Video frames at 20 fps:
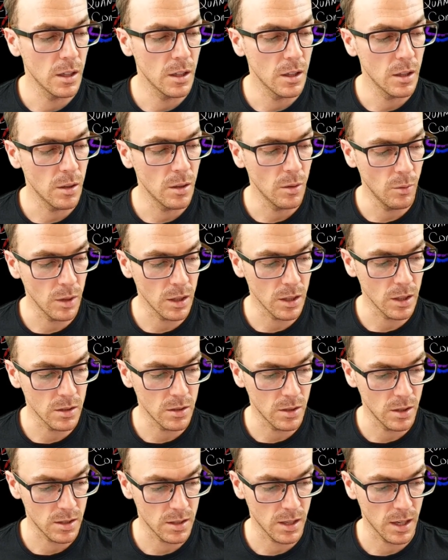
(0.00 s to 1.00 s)
we can
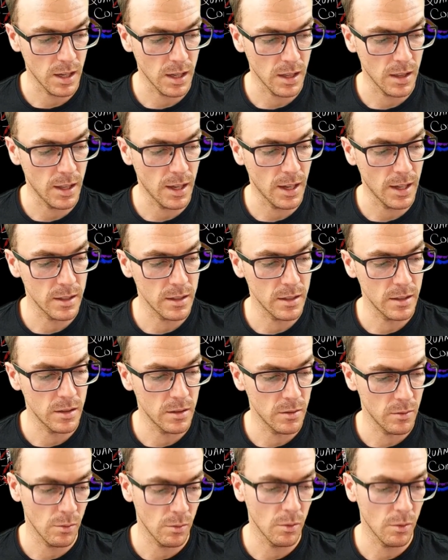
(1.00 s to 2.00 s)
just say that,
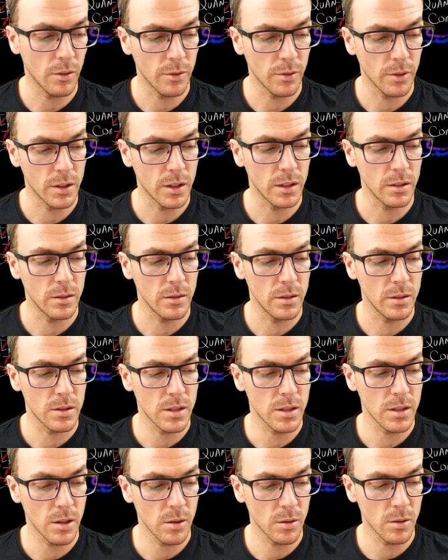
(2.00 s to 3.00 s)
well, for the
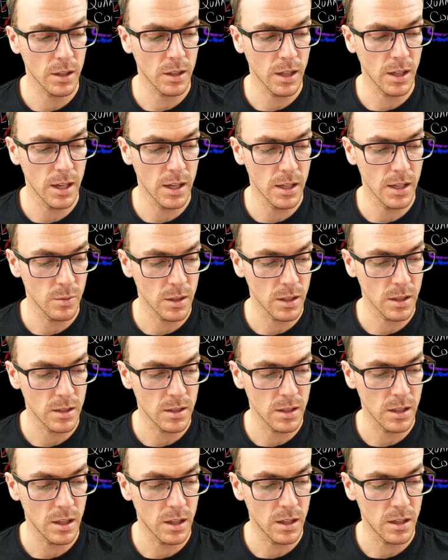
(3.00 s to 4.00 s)
0 case, we can see
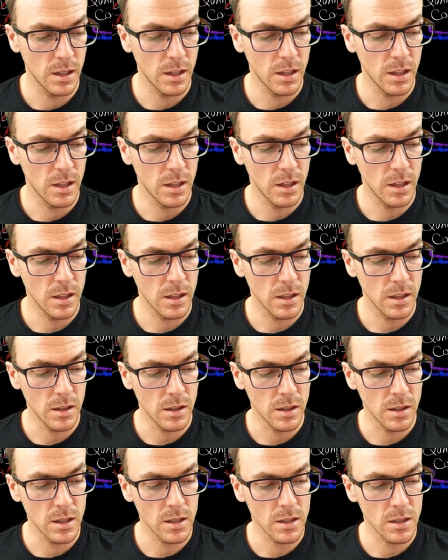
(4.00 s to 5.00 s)
that
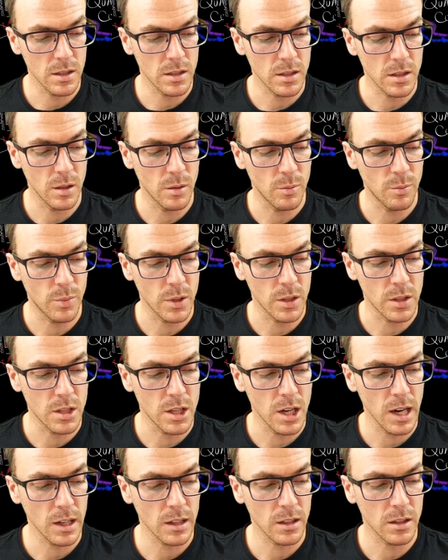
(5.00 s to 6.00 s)
this is the
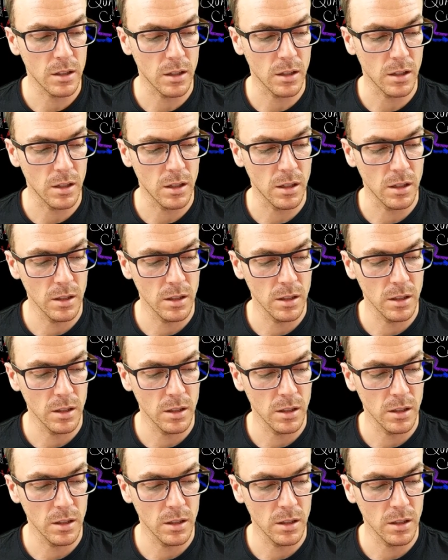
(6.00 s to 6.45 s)
projector